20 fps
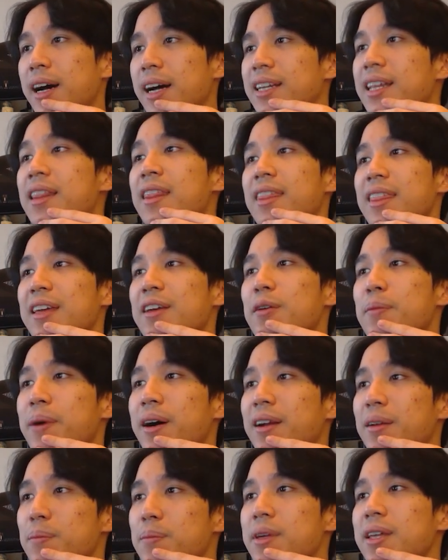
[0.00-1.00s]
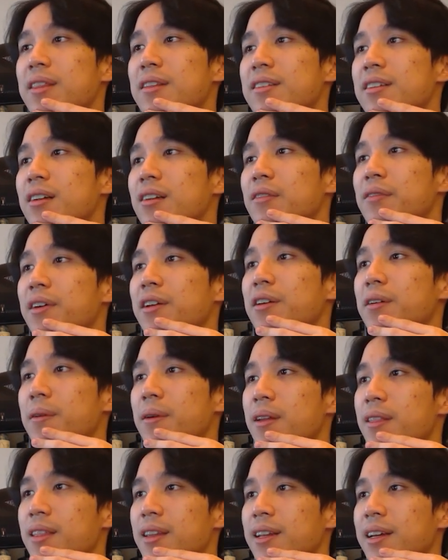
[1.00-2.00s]
I didn't think about it being the televator or
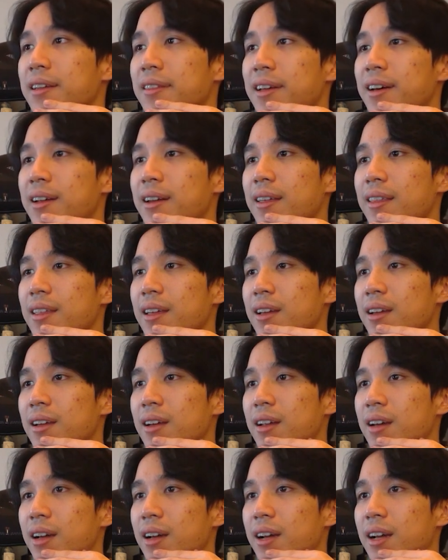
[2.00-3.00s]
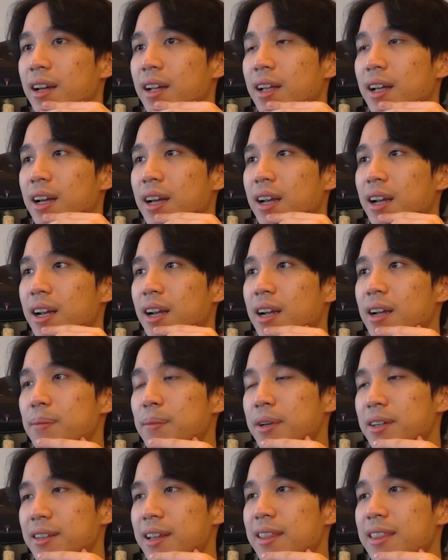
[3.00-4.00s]
anything like that. I think
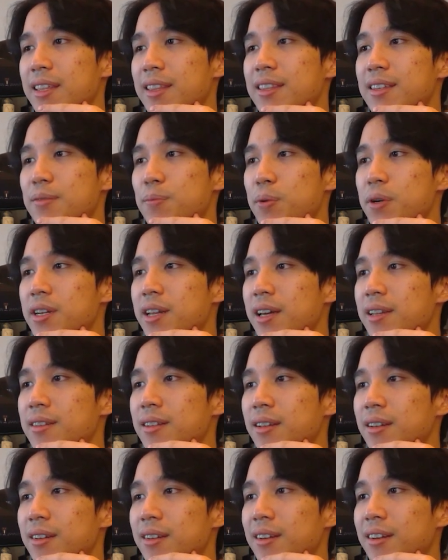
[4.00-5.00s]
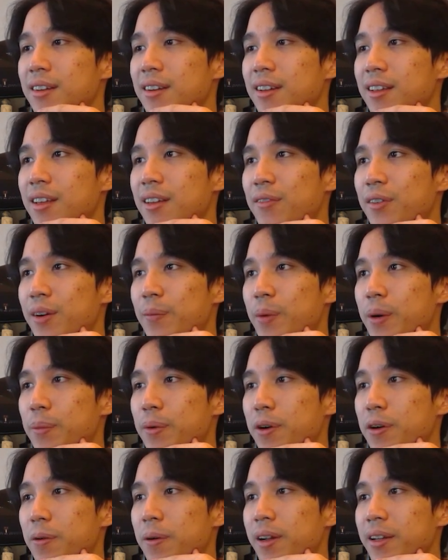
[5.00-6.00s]
because I think this predates it, if I
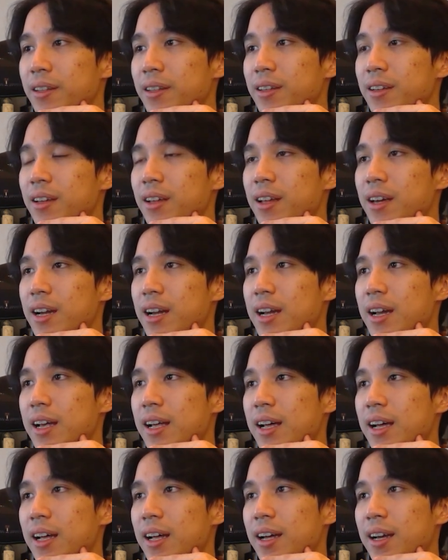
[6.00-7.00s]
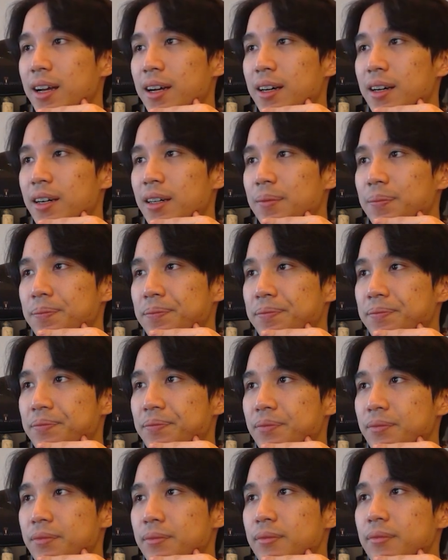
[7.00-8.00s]
remember correctly.
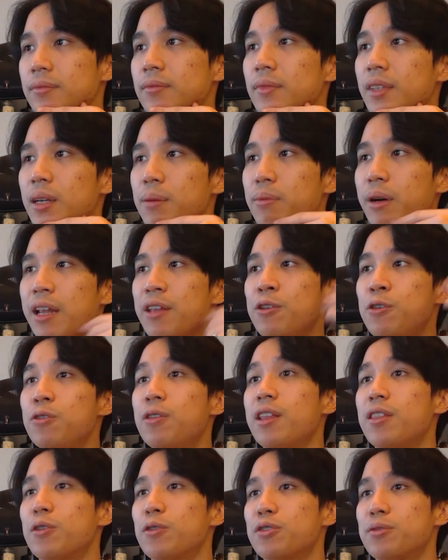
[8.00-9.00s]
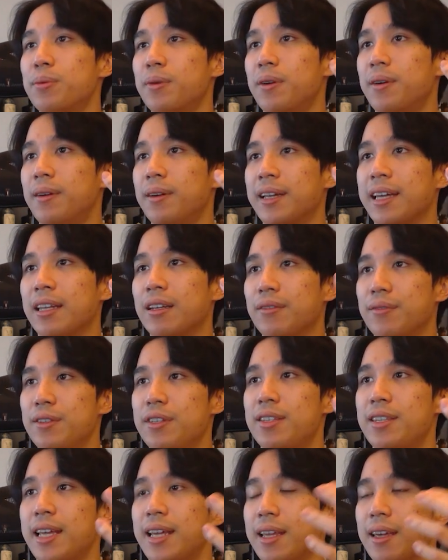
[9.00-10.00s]
But I knew that those were kind of
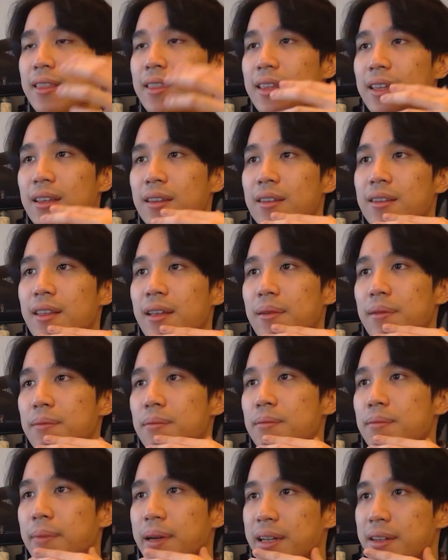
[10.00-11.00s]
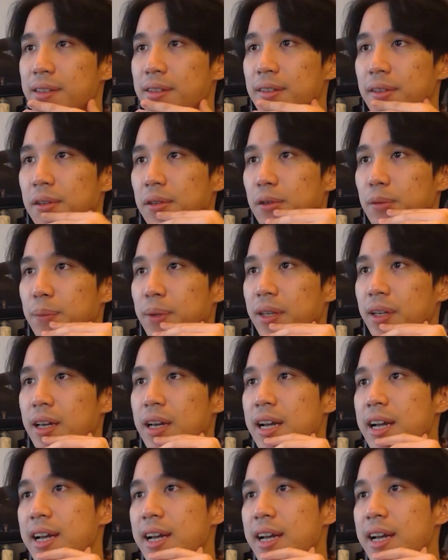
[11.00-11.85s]
aesthetic things that matched a little bit.